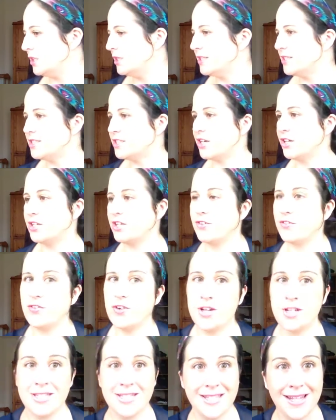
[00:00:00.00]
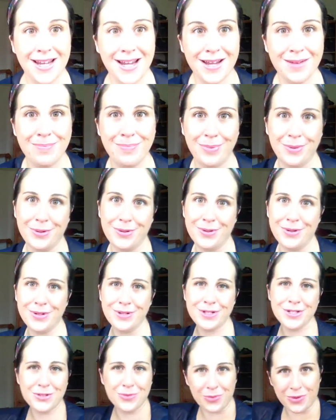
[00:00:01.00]
So the first thing I
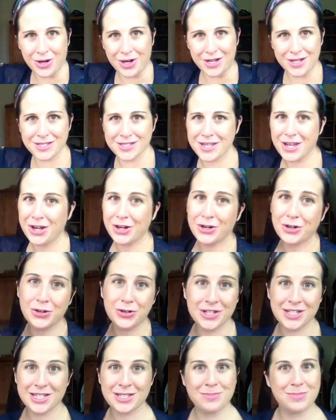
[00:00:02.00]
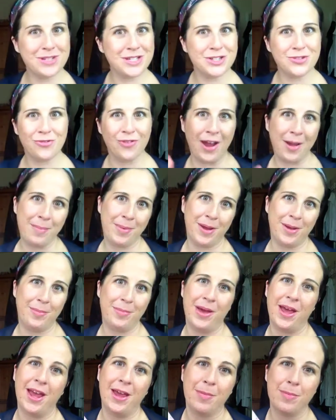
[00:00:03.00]
bought was Christmas wrapping
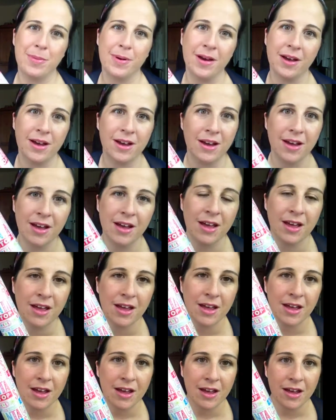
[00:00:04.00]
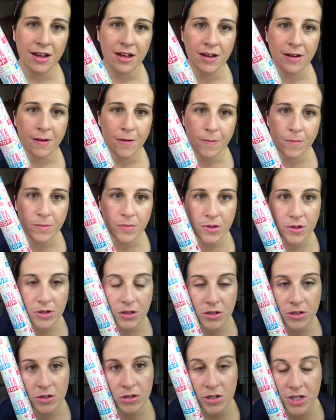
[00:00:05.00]
paper.
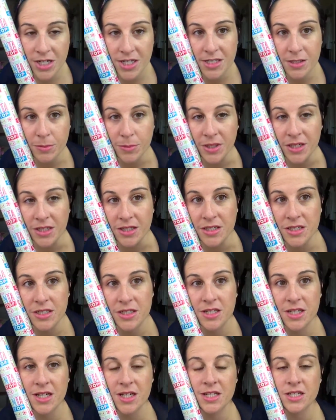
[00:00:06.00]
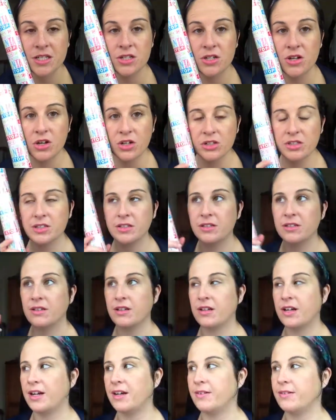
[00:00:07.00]
Christmas is not,
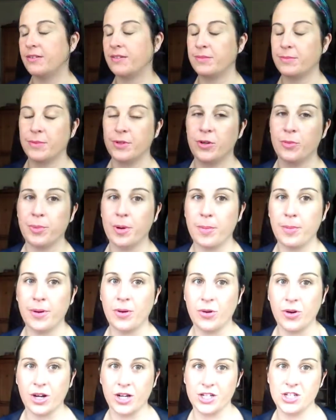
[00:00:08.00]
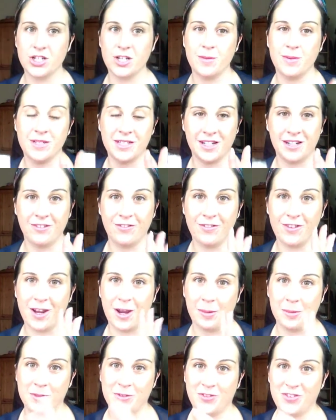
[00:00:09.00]
you're probably all going to shoot me down in
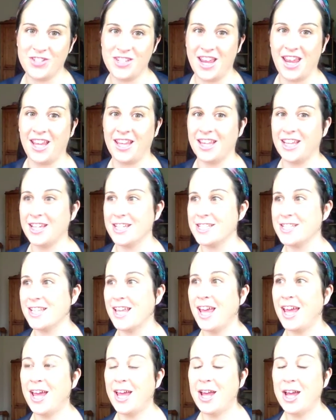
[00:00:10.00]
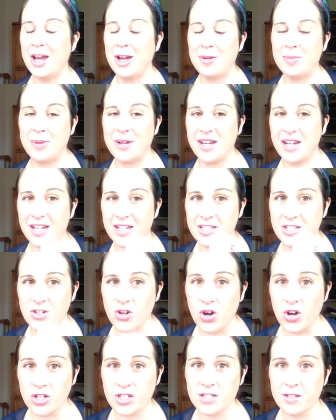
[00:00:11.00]
flames for saying this, but it is
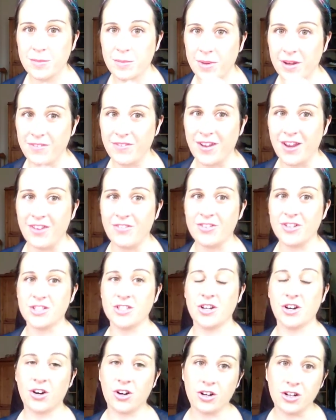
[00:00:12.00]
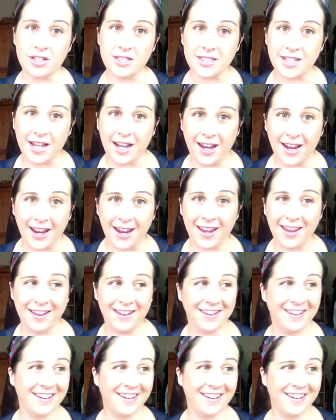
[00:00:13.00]
not my favourite holiday.